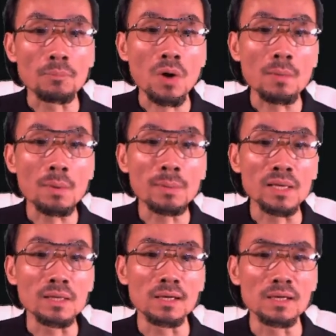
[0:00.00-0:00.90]

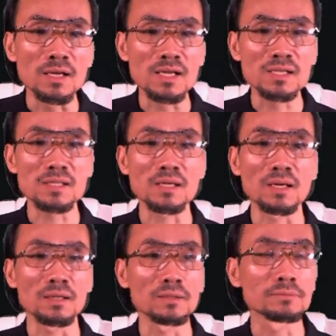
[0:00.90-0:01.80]
probably is
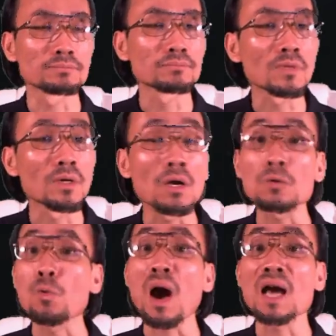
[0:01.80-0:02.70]

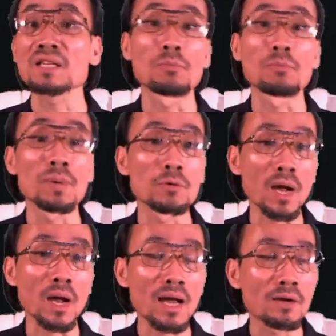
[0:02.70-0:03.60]
not wise for me
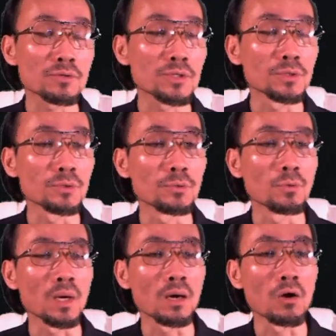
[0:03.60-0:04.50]
right now
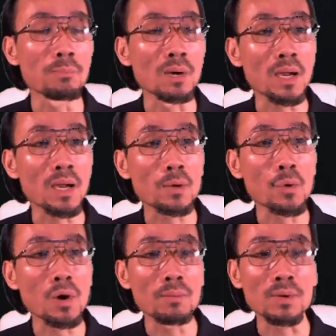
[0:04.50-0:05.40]
to open my
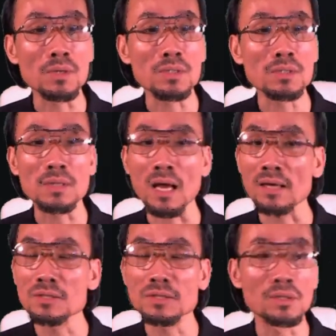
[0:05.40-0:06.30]
door because
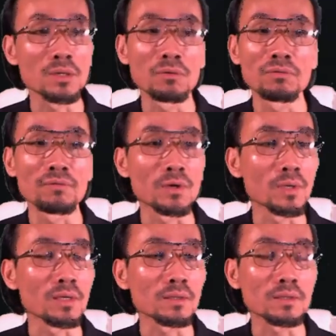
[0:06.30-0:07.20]
I'm still
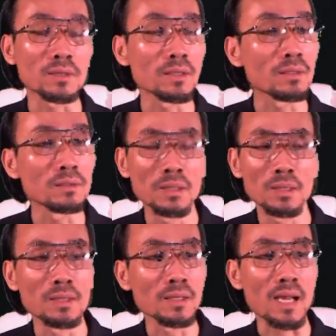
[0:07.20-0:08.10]
feeling
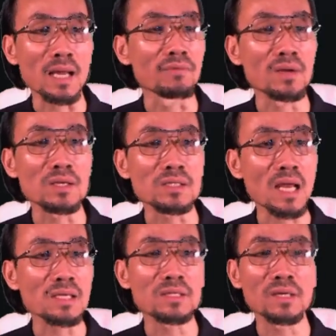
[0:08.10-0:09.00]
kind of very
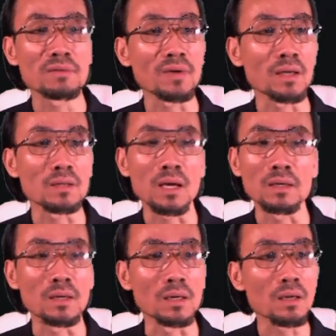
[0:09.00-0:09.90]
sensitive and
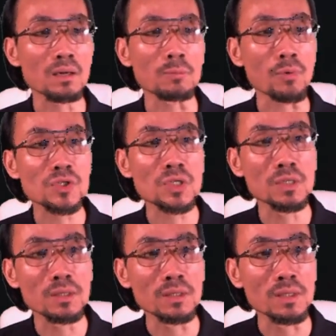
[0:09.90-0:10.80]
under a lot of
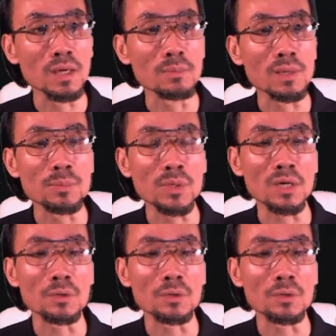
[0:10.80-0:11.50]
pressure in terms of